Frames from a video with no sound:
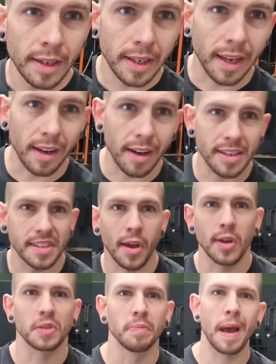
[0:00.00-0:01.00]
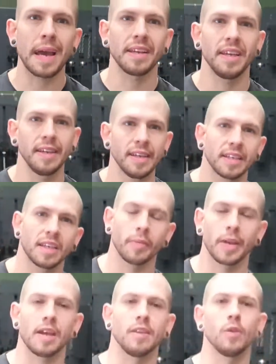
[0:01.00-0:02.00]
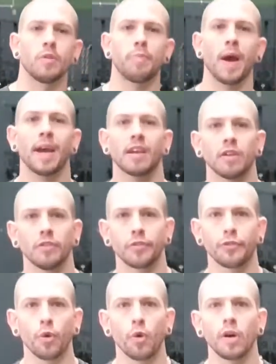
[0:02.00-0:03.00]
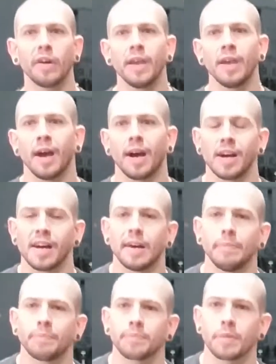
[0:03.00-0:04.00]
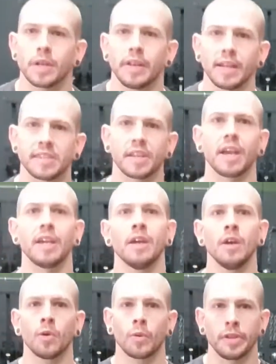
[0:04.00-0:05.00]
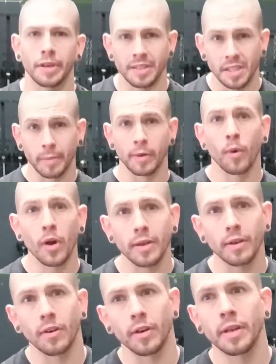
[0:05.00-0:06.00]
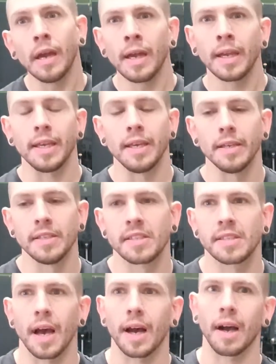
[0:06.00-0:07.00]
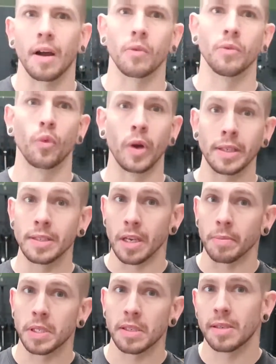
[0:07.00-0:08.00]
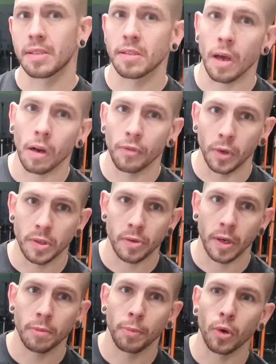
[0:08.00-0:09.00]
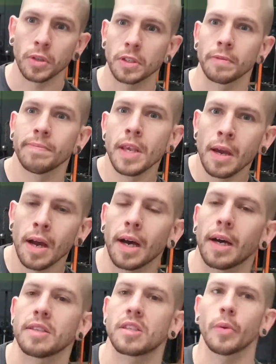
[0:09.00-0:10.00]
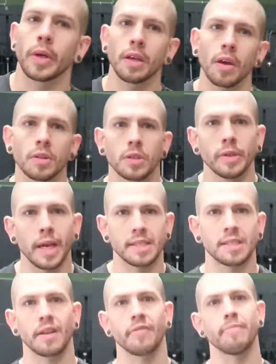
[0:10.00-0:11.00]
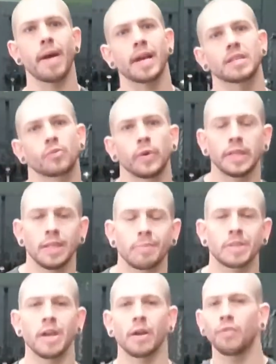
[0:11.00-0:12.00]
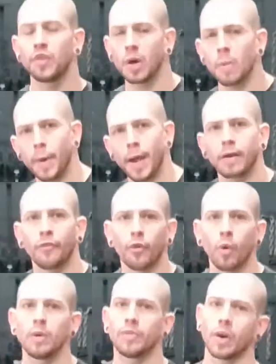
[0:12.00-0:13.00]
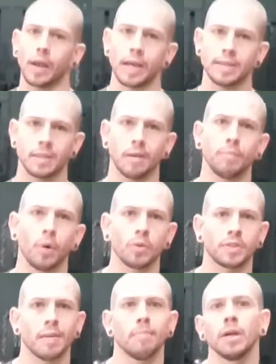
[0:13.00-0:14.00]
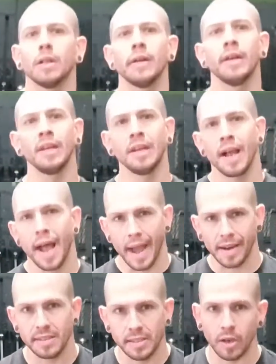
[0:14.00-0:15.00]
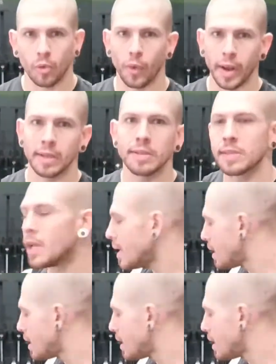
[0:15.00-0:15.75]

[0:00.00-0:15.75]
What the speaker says: G'day guys, Coach Matt here, coming at you with pack 4. Now today, what you guys are going to be working on is ring dips to start off your strength portion. So we're going to go through a set of max ring dips. Now if you've got pack 4, you've got a dead ball dumbbell and a set of rings.